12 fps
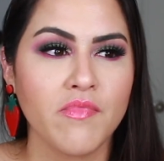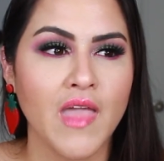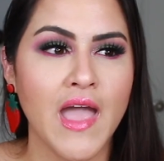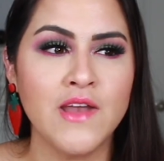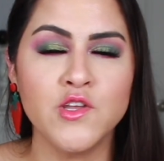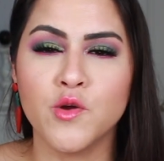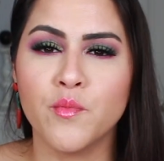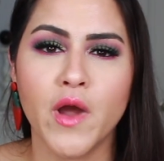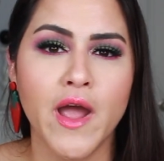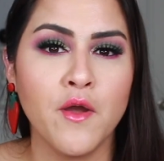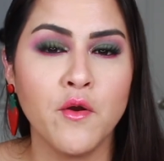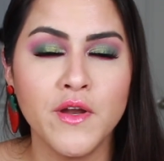and your
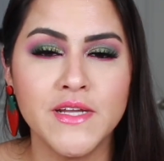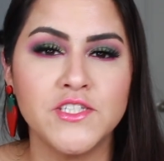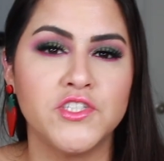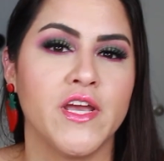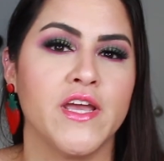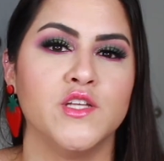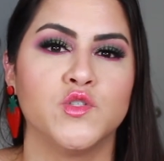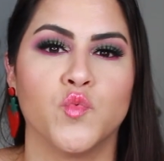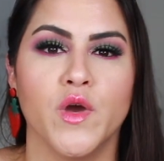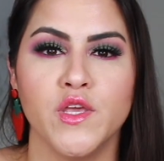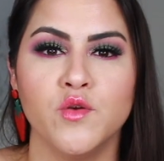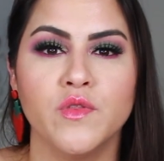priorities change,
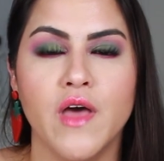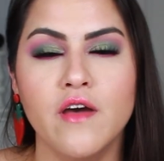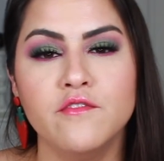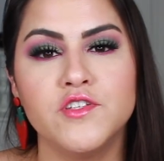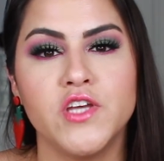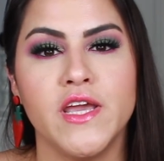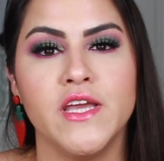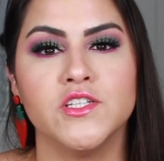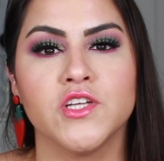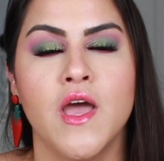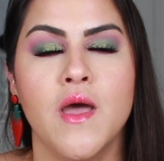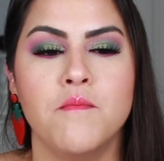what you love
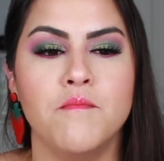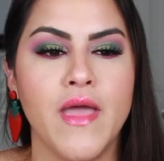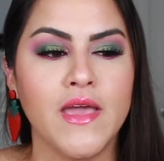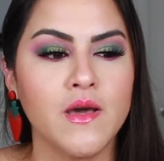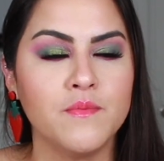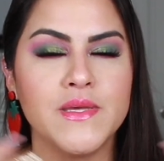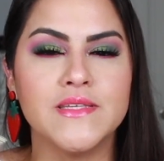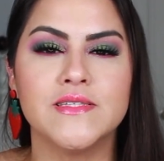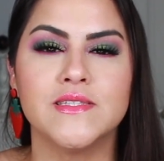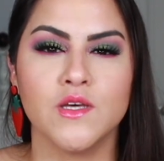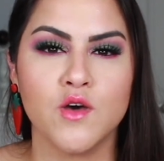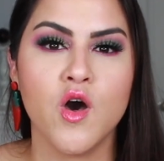change. Makeup is
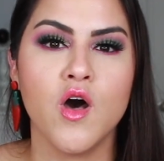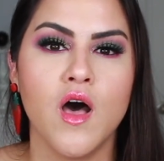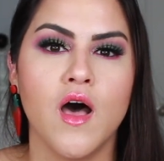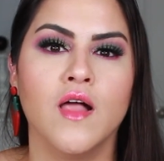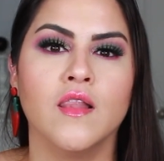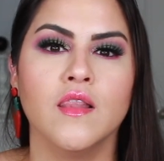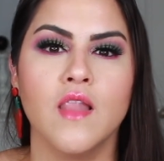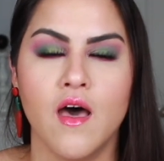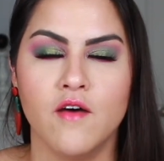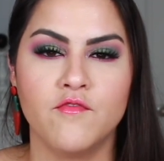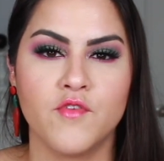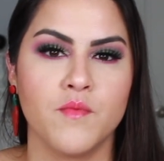still a
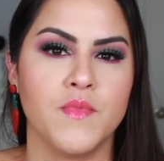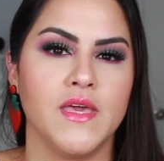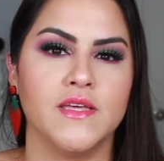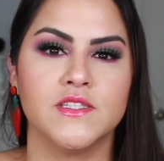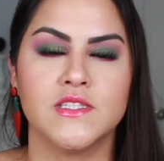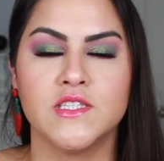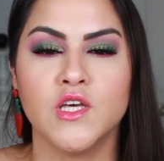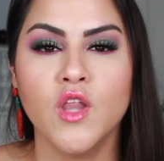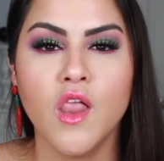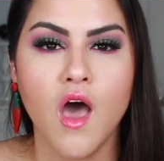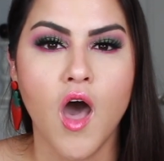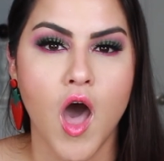love for me. It's
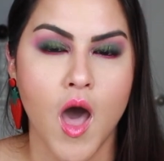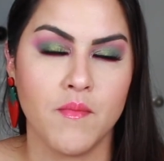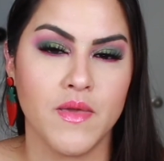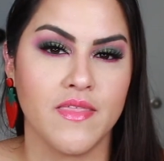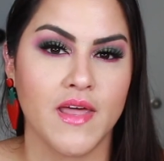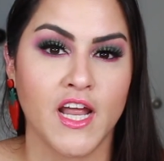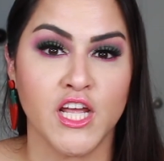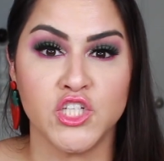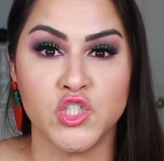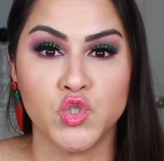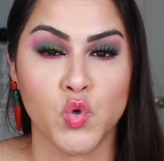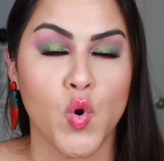still a hobby that I
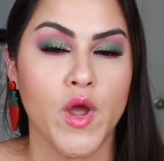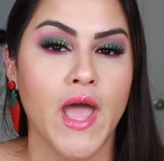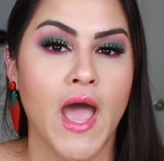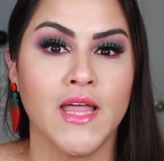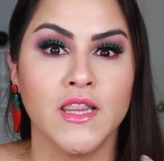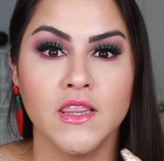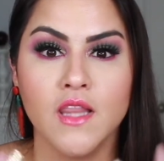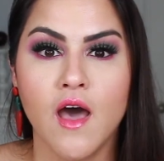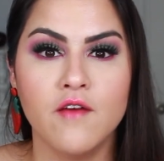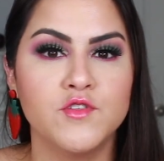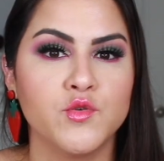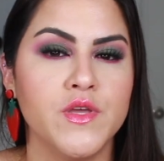enjoy. I
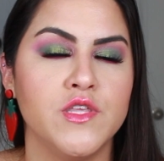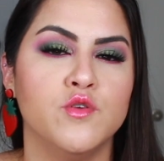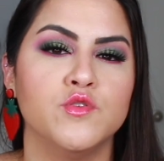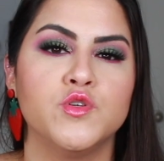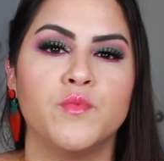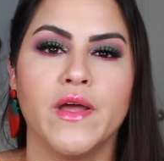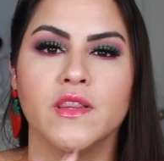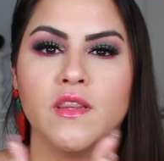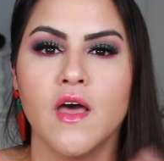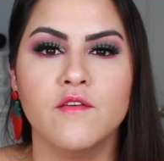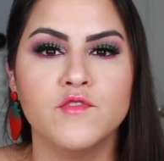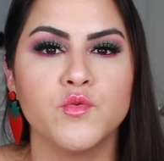love doing YouTube. I
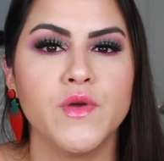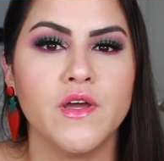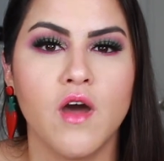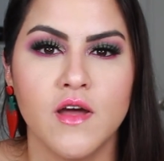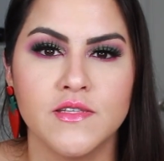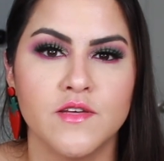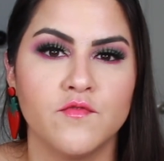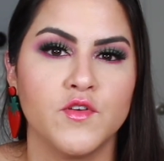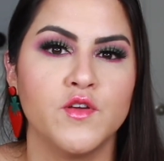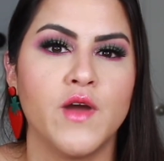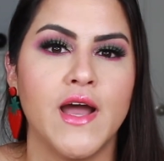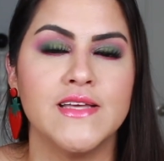love doing content
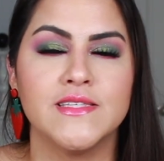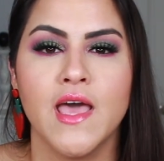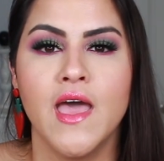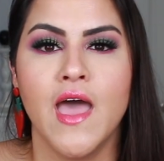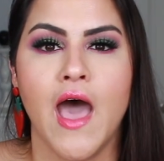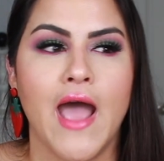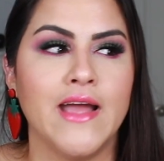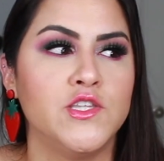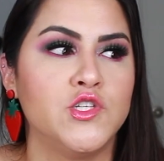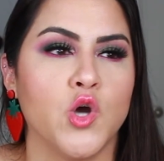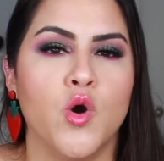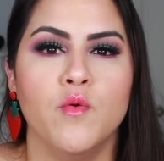for you guys.
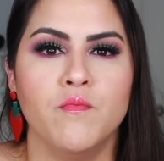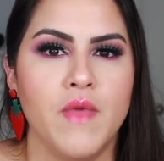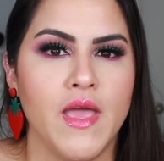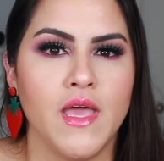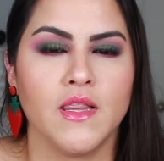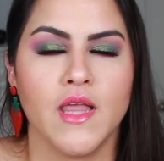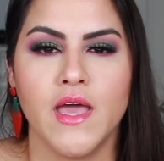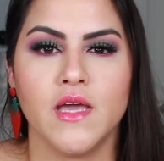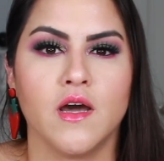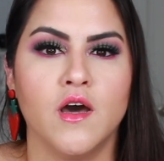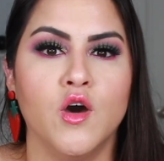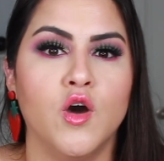I don't make
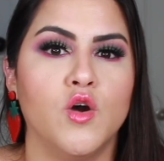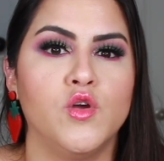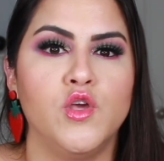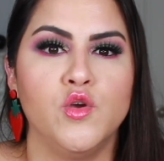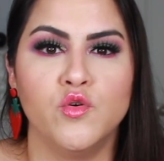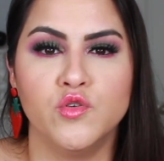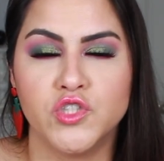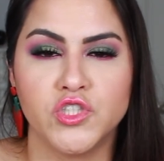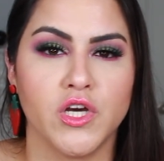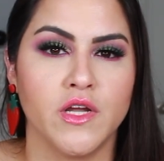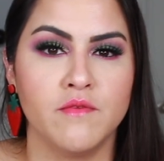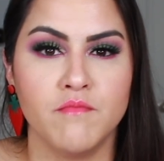like a huge
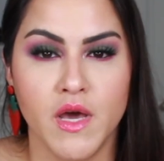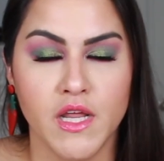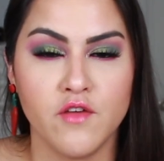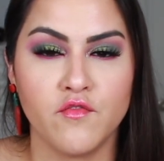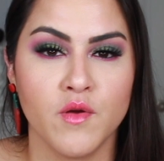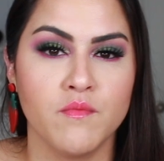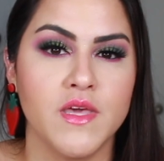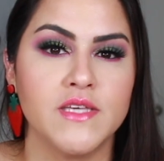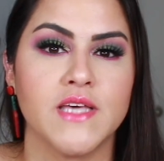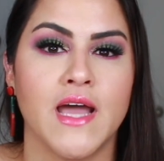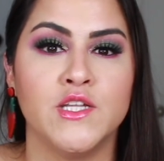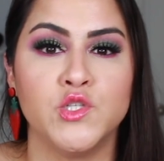ton of money from
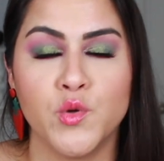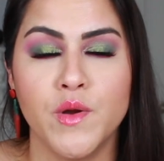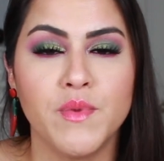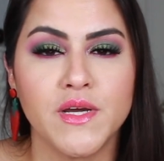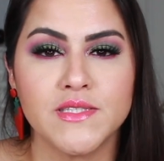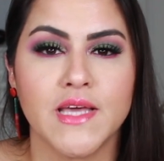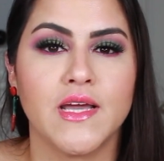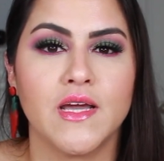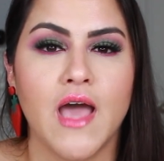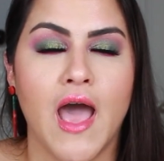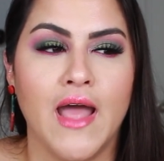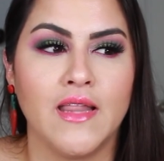this. I do it because
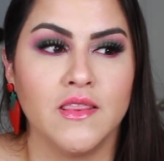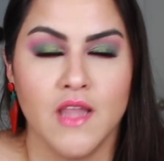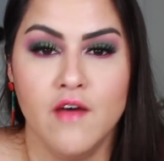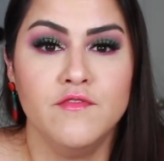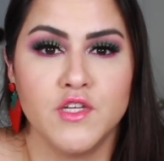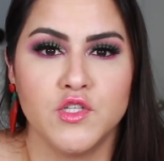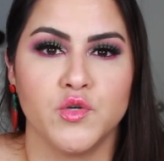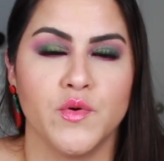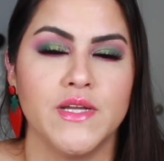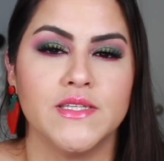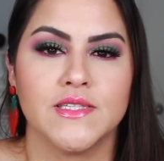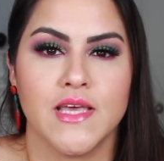I love to do
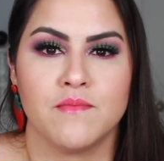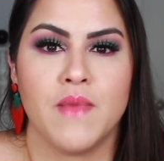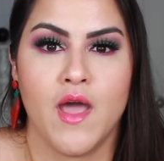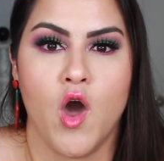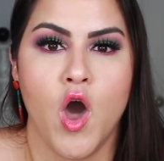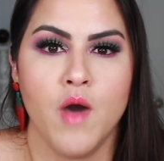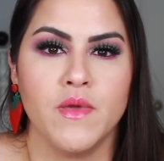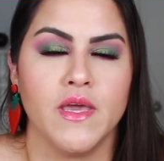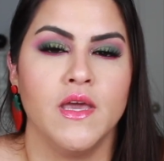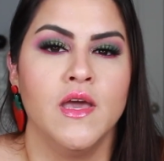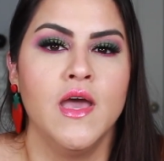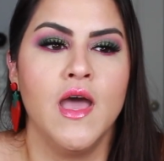it. It's like my
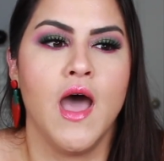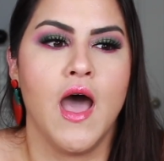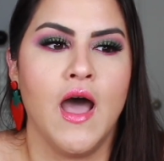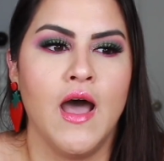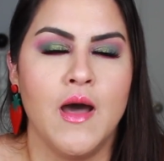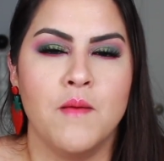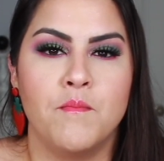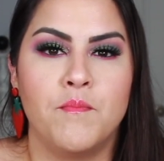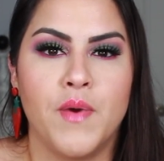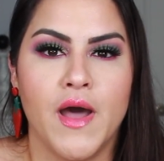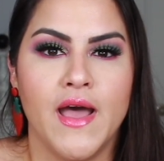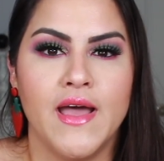hobby.
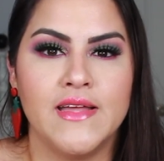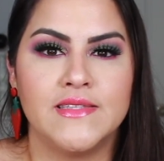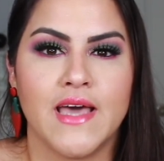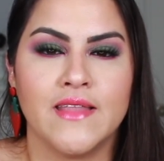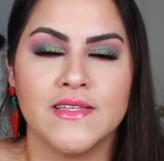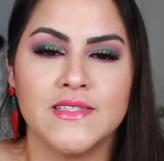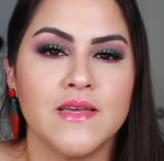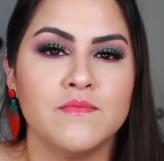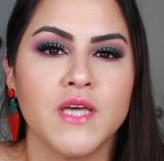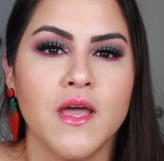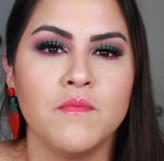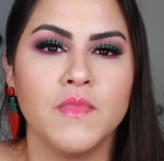But at the
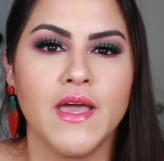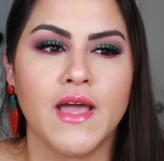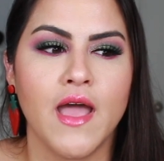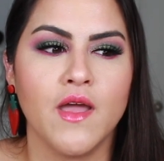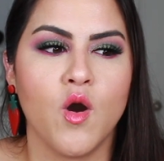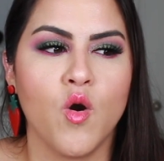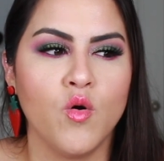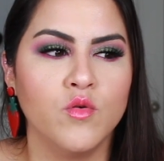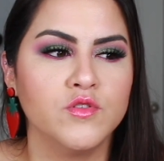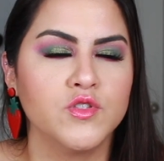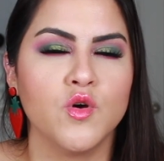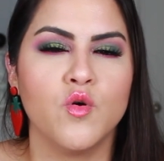same time, like I
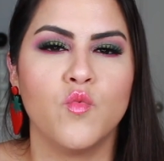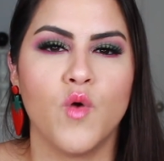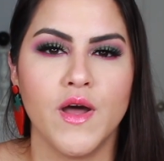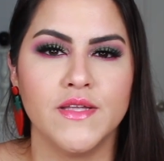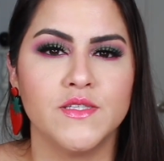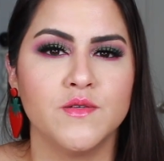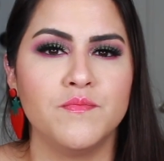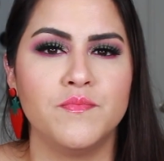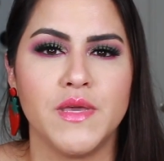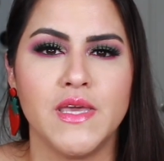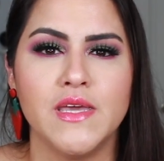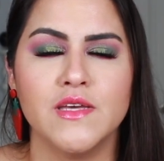also want to
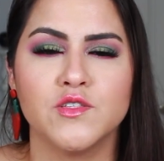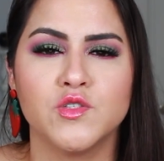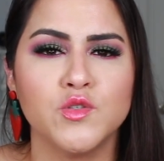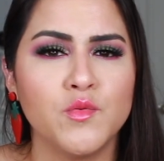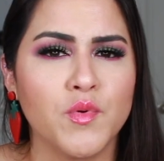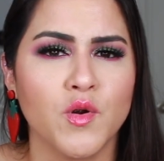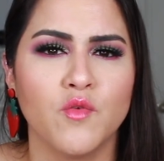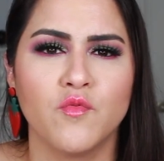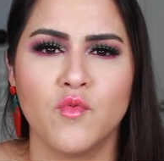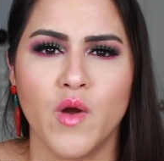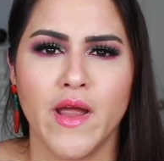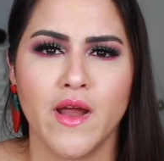be super
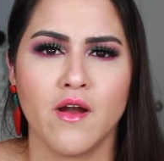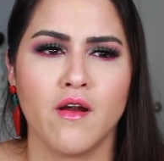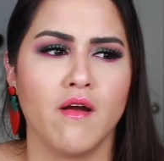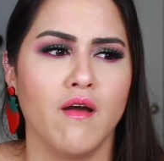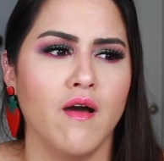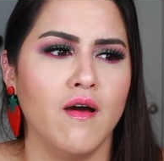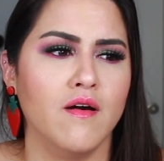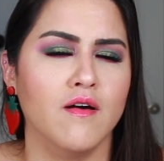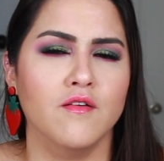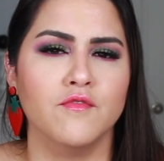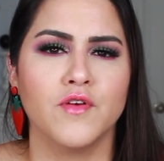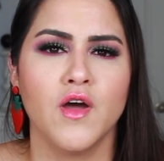aware
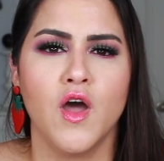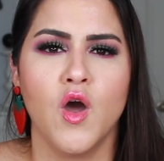of